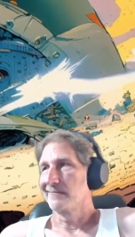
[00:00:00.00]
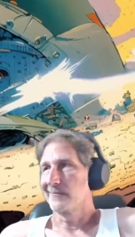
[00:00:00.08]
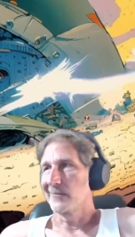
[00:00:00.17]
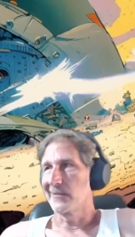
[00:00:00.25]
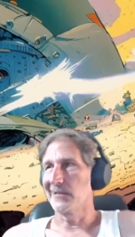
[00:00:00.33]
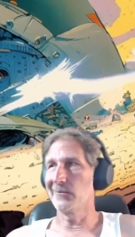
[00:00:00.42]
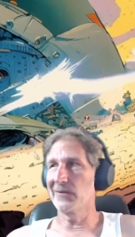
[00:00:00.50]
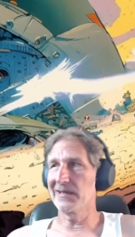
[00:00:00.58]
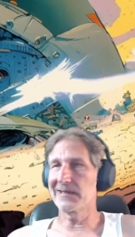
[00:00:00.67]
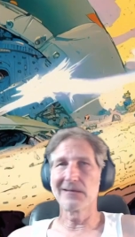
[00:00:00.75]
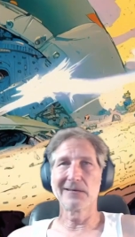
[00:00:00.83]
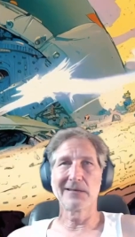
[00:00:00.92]
he went
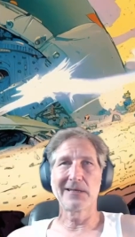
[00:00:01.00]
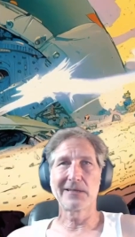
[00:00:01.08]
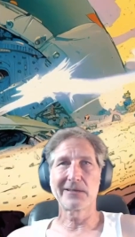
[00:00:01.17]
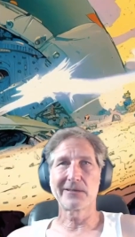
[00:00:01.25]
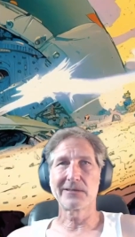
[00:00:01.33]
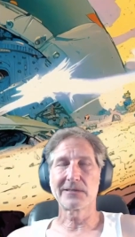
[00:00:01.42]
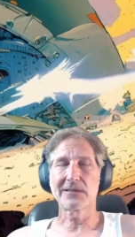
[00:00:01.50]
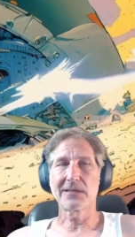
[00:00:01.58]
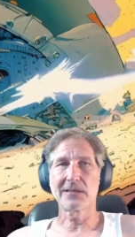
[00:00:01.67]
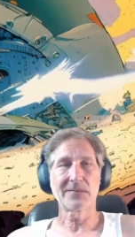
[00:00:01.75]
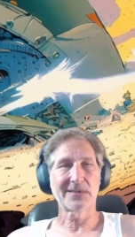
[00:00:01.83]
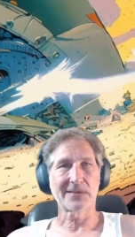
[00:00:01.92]
there and had a good
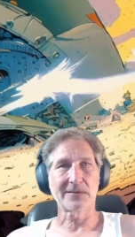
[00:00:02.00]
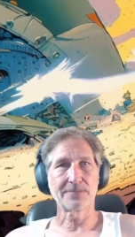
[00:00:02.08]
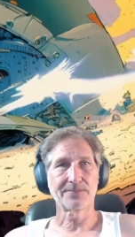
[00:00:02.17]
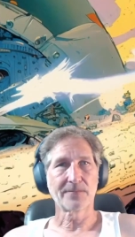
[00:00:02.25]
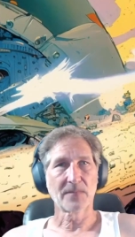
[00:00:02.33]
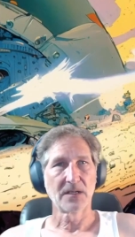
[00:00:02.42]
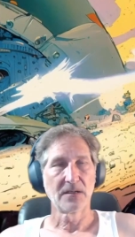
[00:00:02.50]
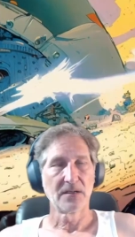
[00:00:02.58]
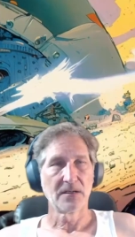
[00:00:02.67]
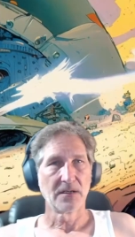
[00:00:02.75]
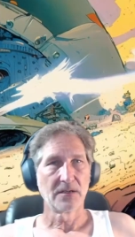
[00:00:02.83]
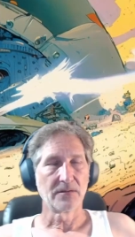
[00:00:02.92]
time. So.
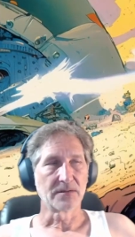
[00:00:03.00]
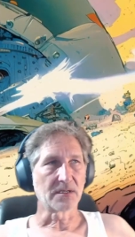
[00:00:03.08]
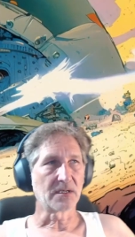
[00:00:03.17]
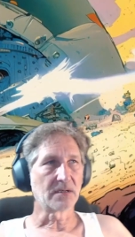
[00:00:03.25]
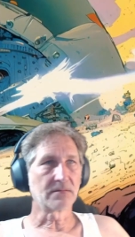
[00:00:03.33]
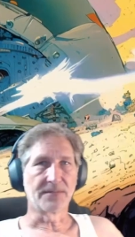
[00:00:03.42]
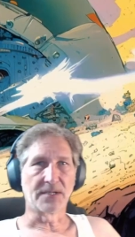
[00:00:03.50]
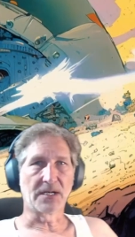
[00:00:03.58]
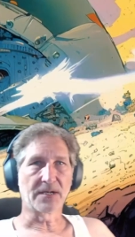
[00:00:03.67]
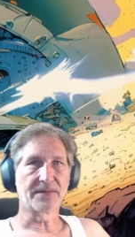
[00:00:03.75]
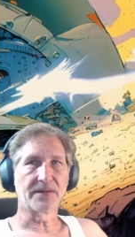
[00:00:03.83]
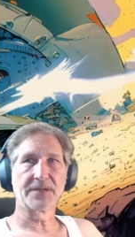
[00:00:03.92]
A lot
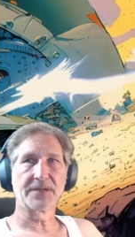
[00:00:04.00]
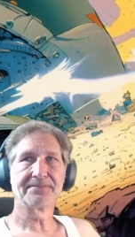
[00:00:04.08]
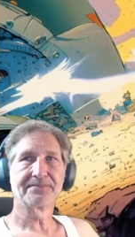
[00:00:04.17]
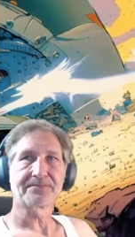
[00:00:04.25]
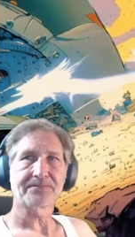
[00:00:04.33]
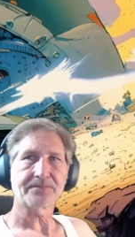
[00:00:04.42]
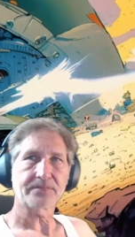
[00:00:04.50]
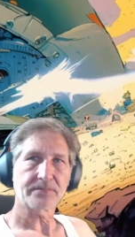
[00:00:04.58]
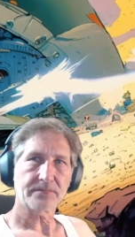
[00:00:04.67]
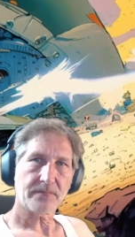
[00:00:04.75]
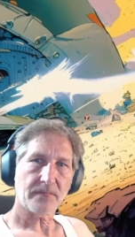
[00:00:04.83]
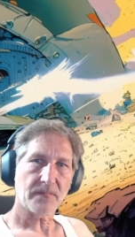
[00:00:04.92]
of fun.
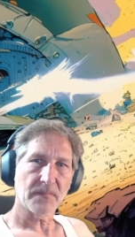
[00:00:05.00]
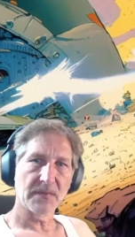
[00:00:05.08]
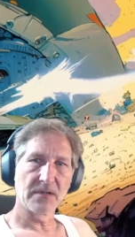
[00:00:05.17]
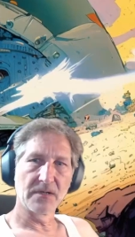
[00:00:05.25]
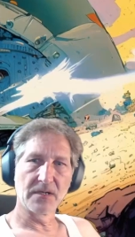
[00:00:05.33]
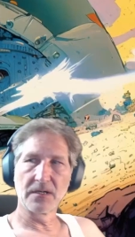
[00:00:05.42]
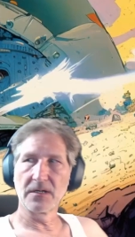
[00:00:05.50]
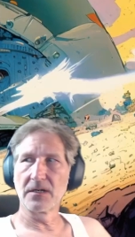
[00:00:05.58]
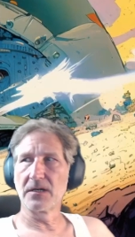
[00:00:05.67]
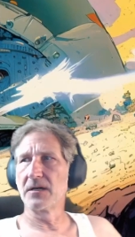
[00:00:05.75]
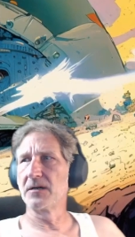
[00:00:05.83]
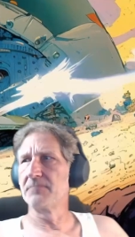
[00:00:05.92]

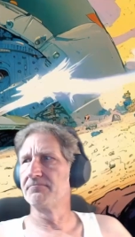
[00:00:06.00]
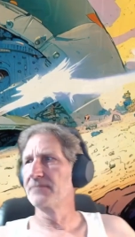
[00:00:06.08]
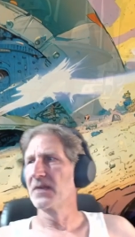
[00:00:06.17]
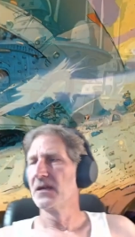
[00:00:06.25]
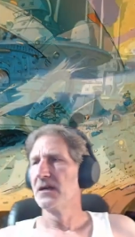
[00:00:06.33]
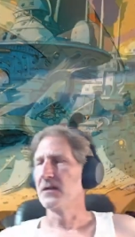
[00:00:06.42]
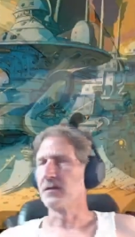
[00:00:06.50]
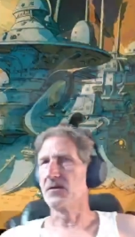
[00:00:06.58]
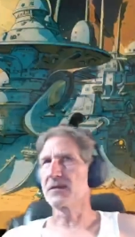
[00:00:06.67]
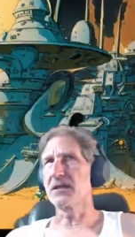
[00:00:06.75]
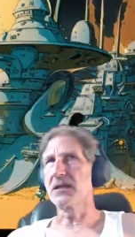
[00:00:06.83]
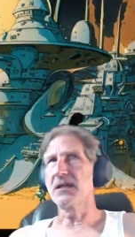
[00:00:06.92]
There
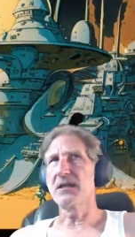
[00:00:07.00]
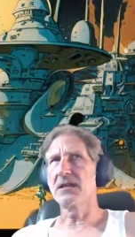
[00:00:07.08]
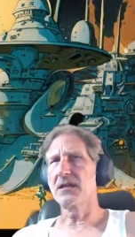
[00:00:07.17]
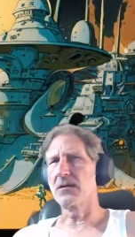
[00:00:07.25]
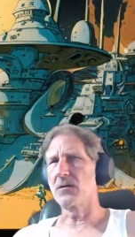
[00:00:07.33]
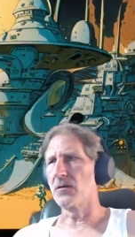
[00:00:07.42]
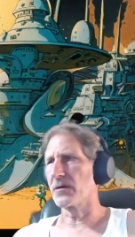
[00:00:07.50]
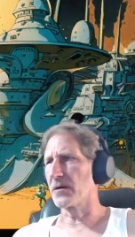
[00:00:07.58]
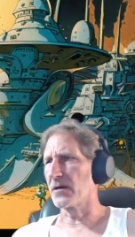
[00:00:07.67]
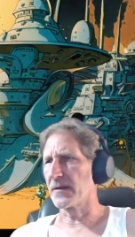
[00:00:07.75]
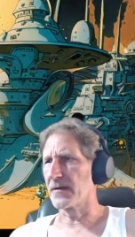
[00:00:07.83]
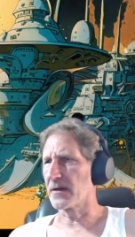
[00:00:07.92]
wasn't anything going
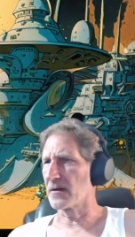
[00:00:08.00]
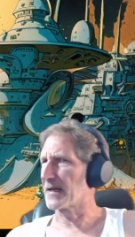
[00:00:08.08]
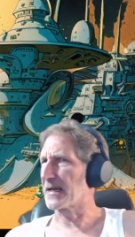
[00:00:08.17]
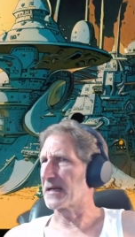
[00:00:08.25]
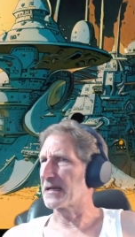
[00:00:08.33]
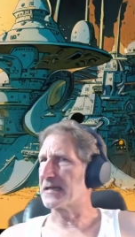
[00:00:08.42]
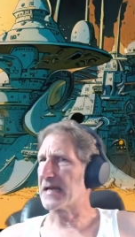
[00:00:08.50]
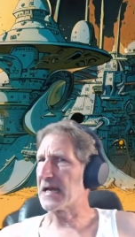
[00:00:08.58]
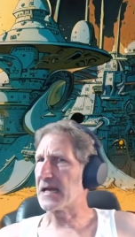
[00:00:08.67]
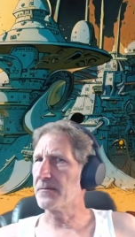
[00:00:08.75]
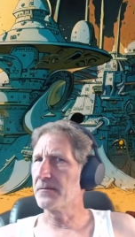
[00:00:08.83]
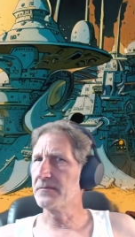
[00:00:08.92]
on there, like
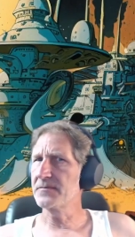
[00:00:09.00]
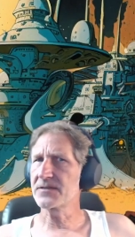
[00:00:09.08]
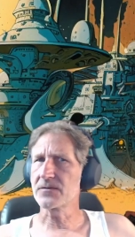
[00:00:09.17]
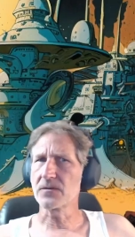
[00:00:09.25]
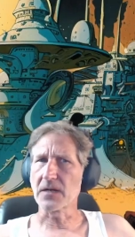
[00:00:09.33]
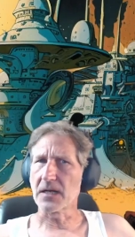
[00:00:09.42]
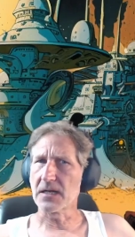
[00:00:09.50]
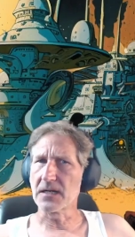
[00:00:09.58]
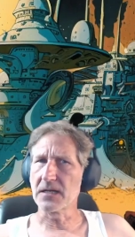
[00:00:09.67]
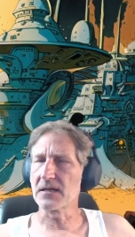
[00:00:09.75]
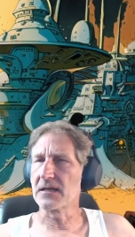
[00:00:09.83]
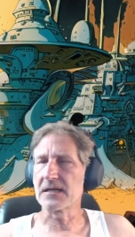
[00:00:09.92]
games or any,
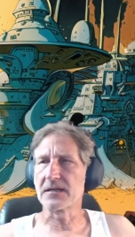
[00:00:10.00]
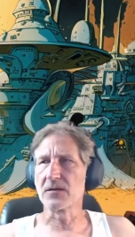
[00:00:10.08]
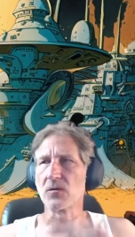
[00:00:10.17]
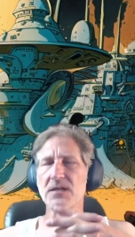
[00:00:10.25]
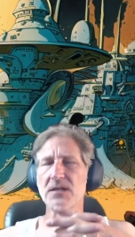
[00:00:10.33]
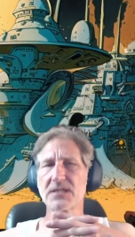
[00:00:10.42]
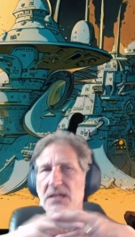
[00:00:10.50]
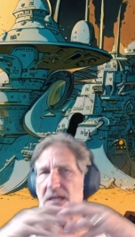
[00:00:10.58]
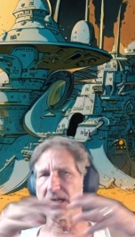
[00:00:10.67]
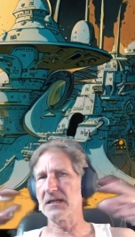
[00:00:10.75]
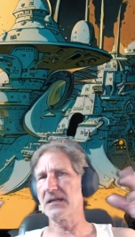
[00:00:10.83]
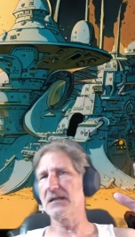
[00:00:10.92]
like there wasn't
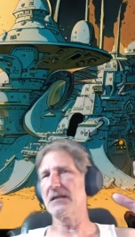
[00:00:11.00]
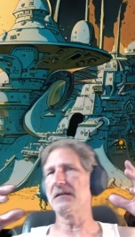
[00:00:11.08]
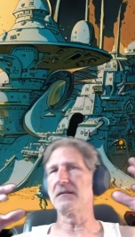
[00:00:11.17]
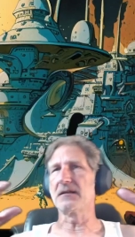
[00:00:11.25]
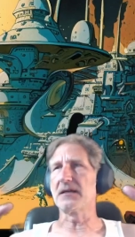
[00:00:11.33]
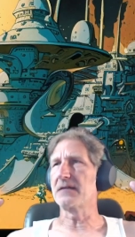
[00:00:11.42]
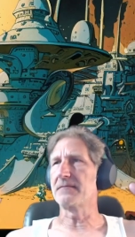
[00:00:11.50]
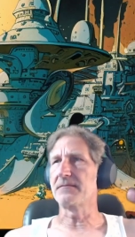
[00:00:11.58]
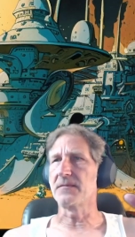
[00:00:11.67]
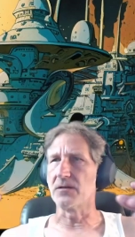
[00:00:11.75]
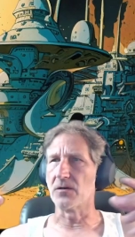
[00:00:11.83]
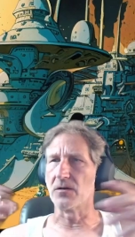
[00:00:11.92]
any like,
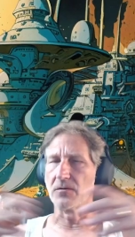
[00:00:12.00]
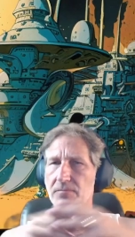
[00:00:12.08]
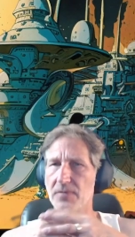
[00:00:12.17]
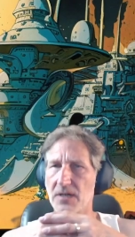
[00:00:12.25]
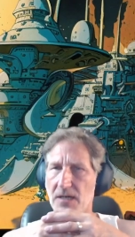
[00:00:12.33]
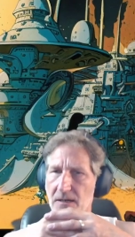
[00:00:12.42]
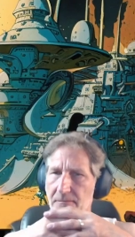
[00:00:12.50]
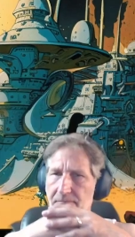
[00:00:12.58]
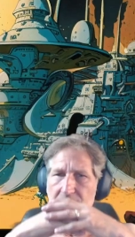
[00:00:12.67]
you know,